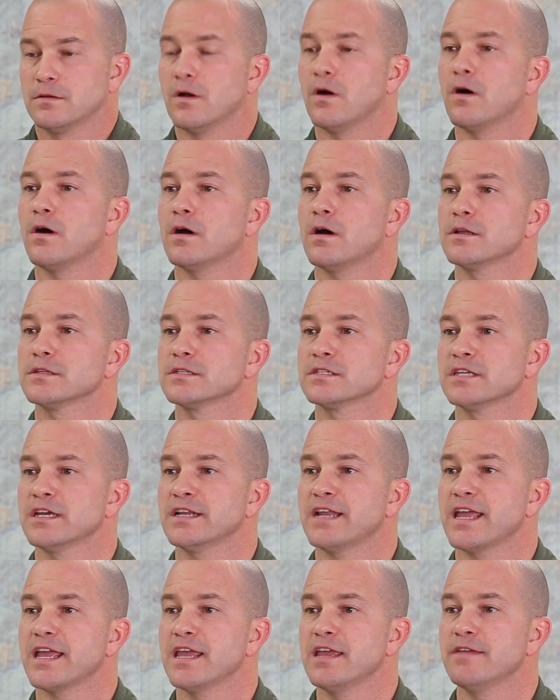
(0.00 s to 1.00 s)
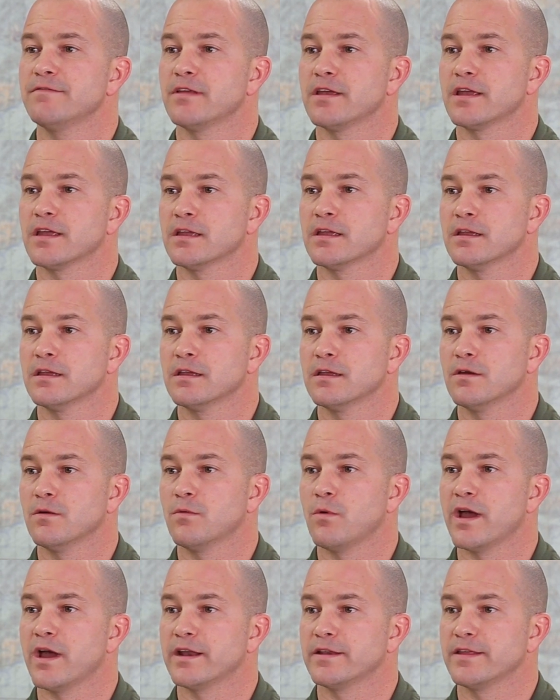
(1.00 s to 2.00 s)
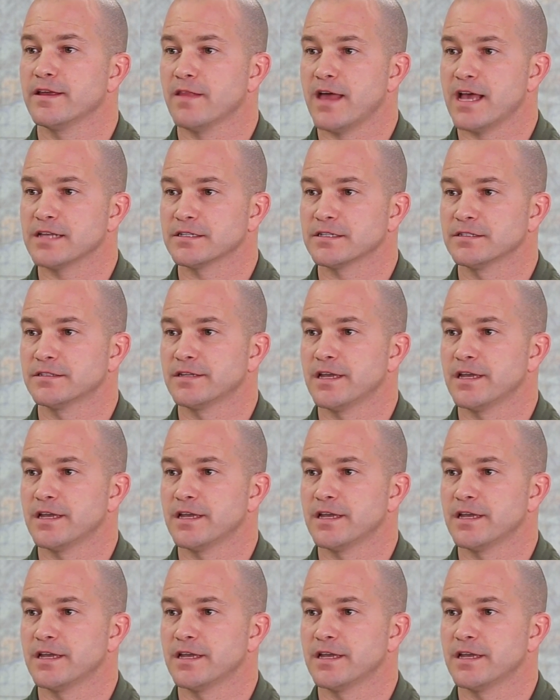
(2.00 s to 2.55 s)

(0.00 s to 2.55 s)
on Sunday evening, when the Alaska